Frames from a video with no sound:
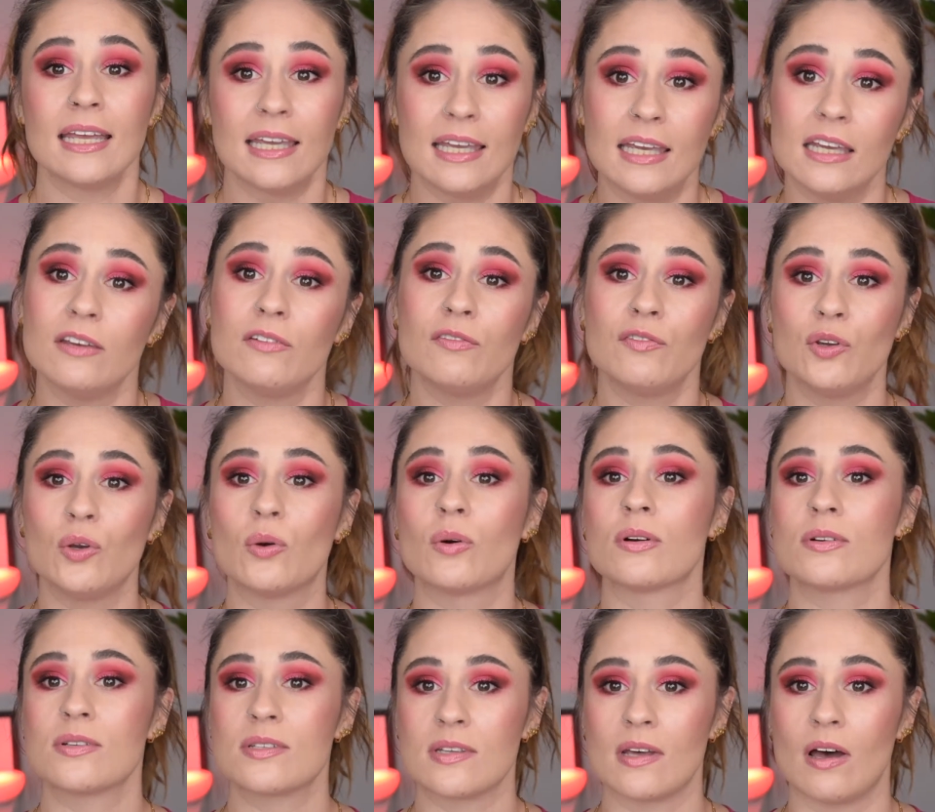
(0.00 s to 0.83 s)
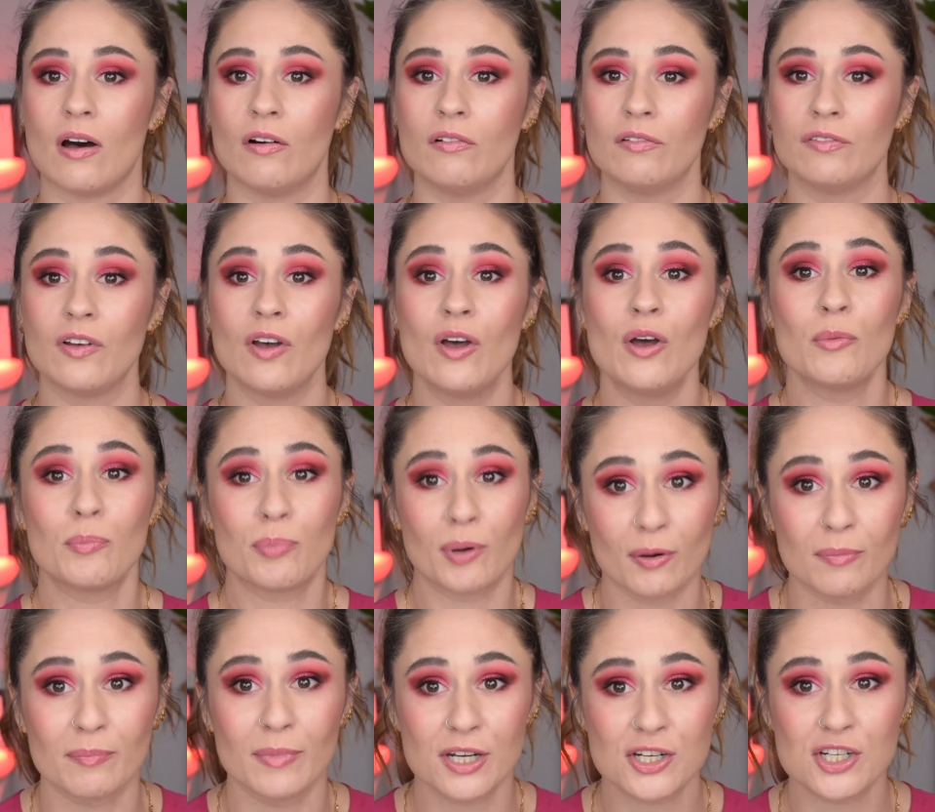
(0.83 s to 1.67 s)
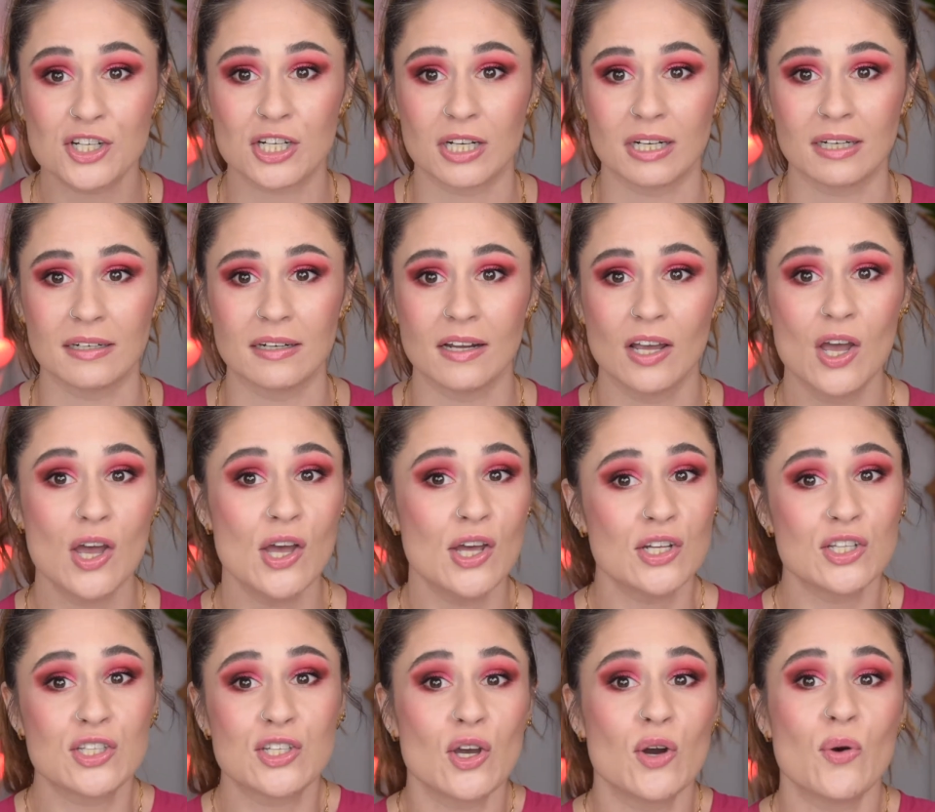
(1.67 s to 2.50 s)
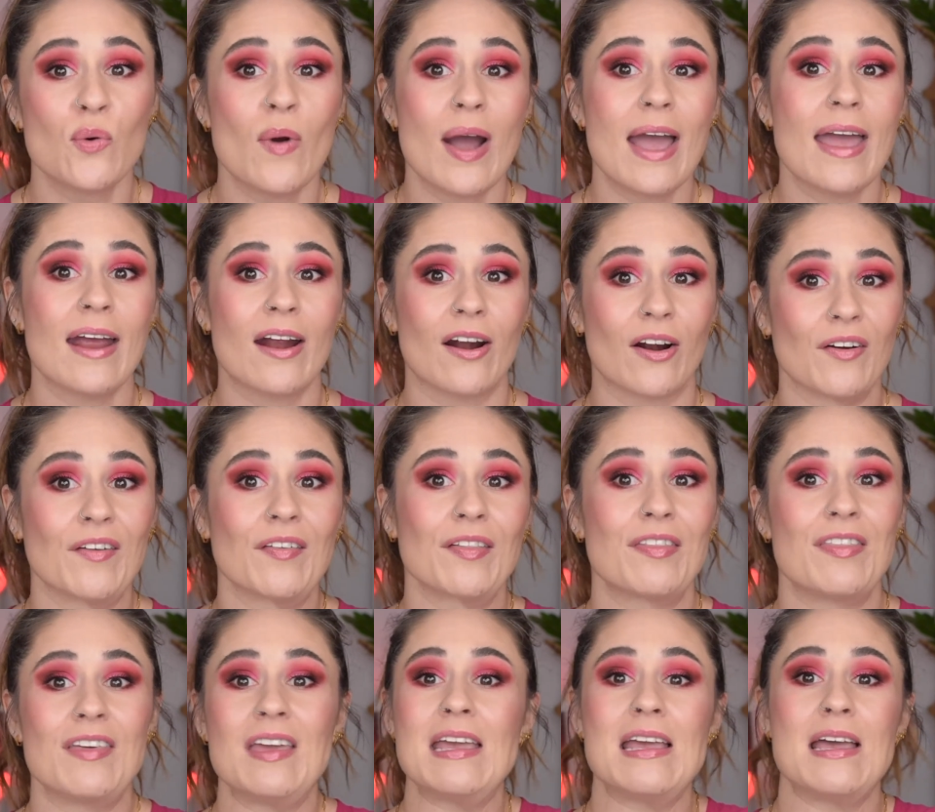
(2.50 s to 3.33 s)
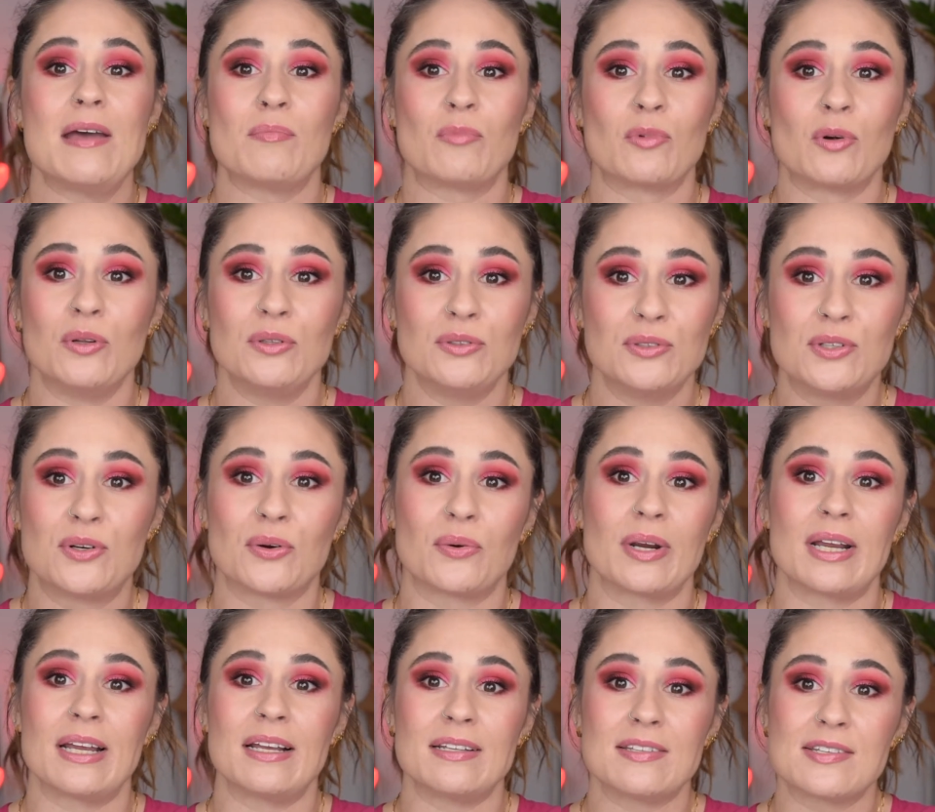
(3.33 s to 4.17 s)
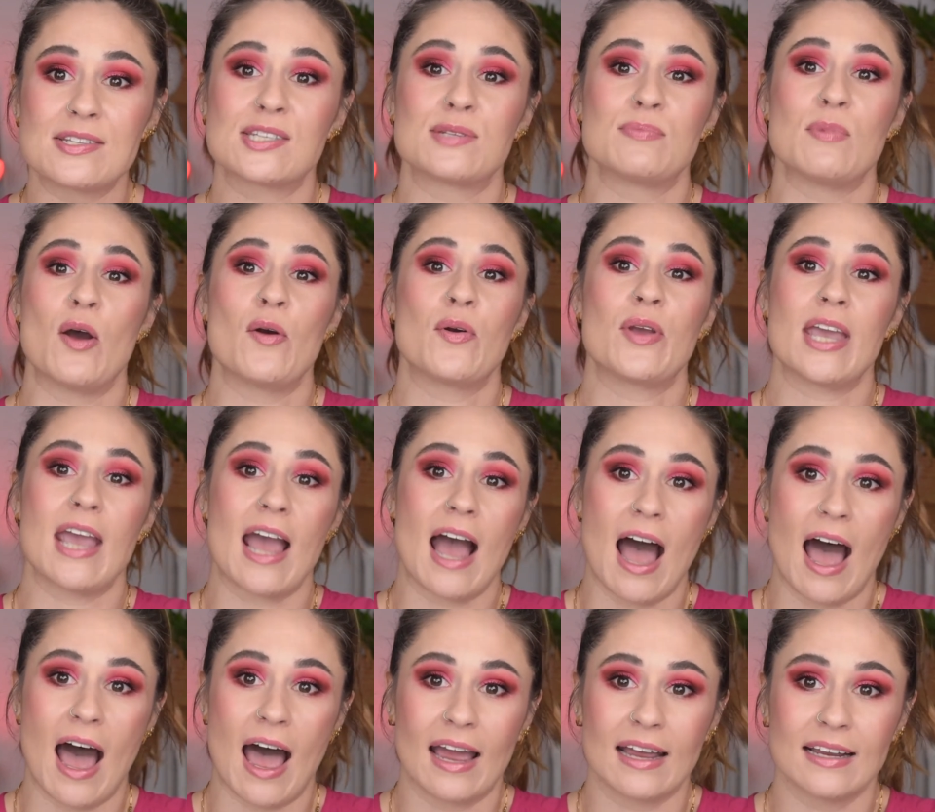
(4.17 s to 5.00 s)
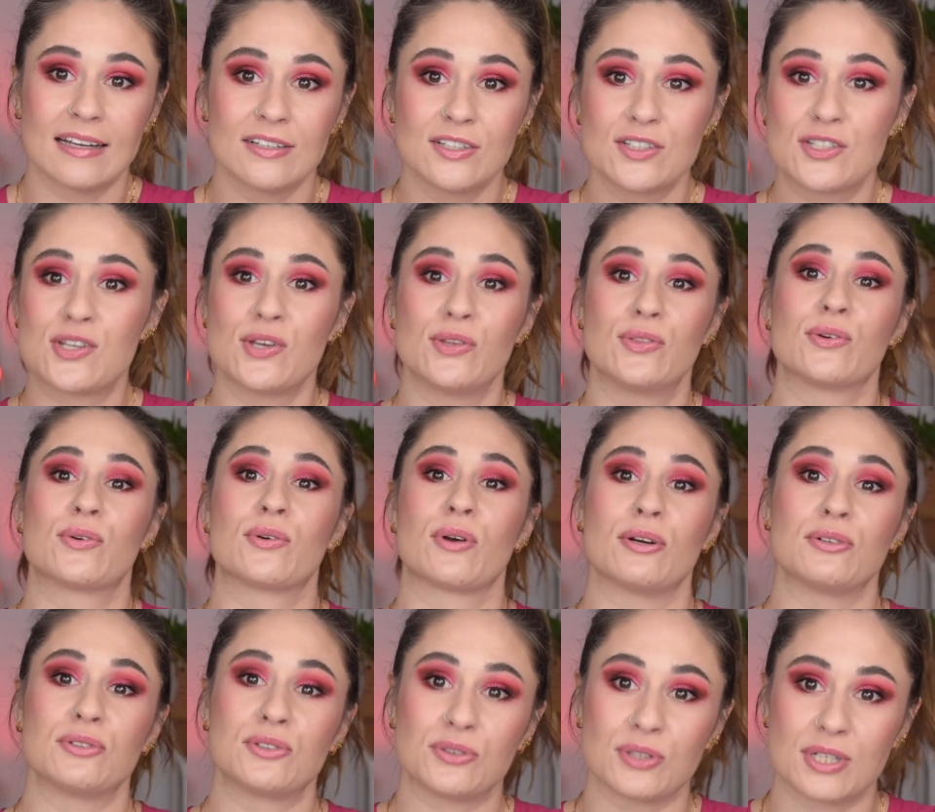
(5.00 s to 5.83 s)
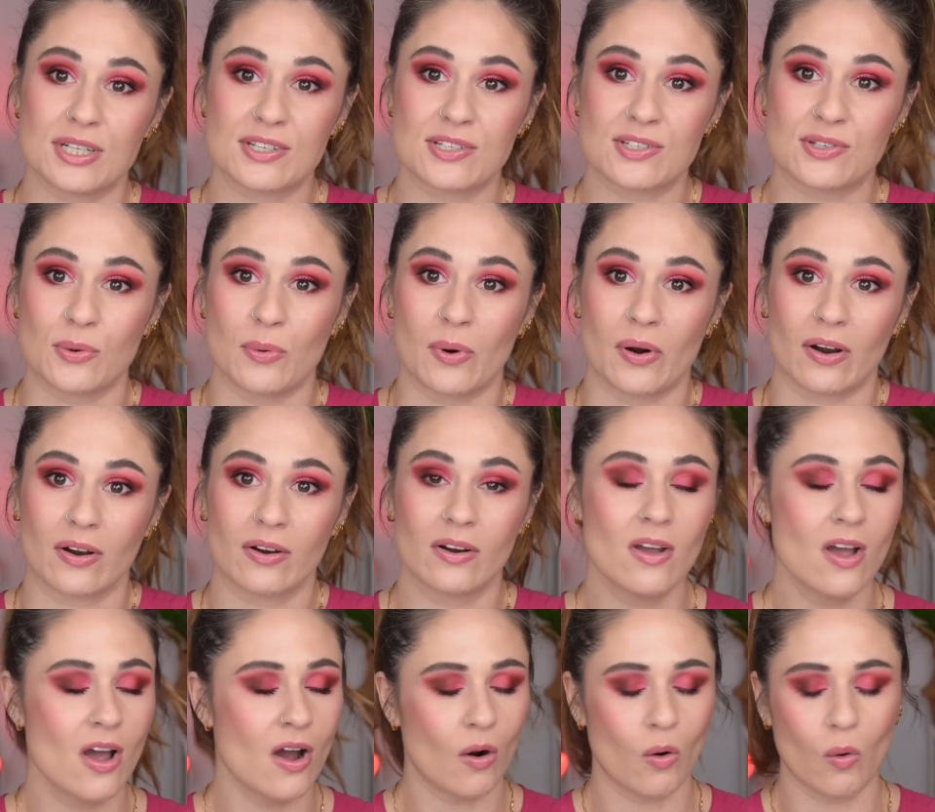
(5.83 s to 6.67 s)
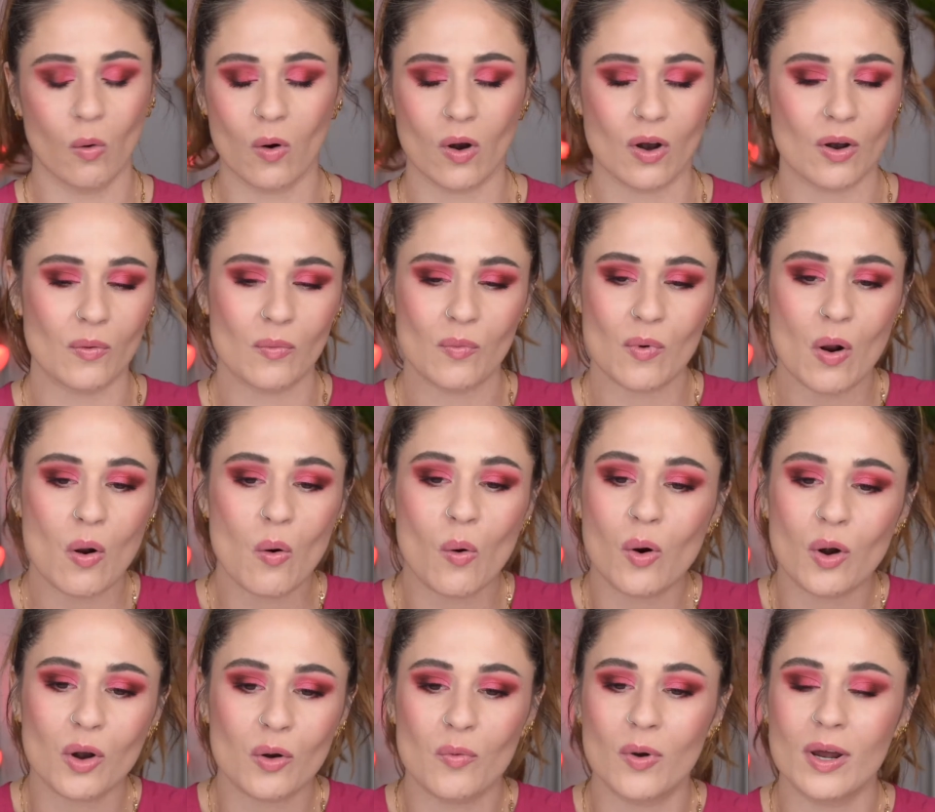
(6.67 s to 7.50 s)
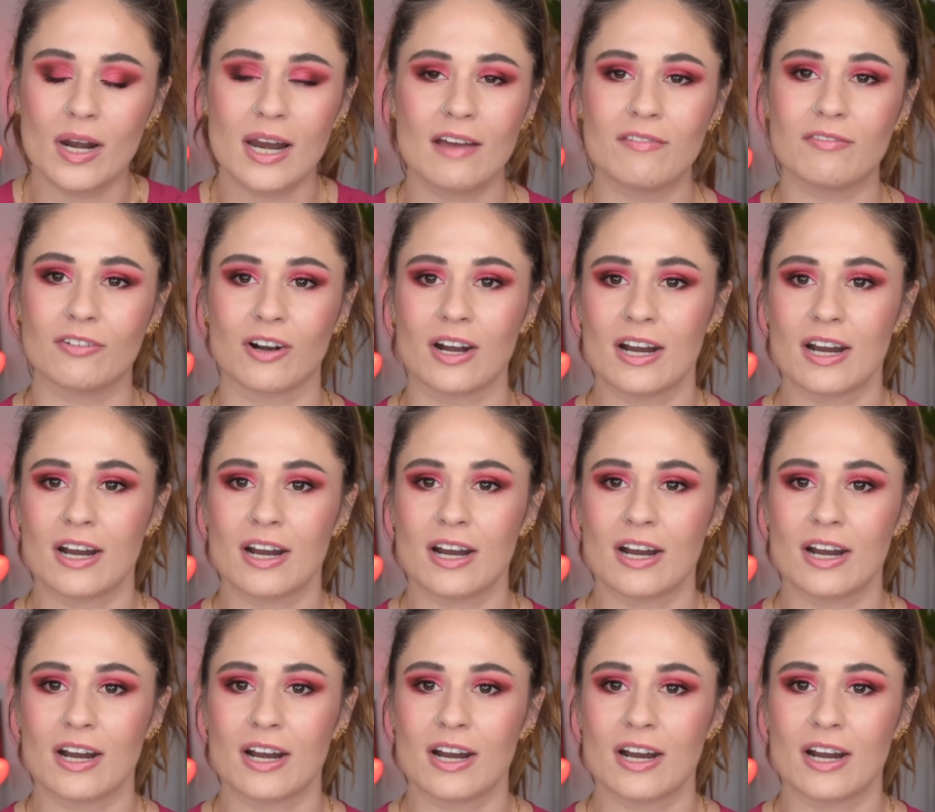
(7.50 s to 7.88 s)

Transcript: Give yourself permission to wear the emerald green smoky eye to the grocery store or or whatever.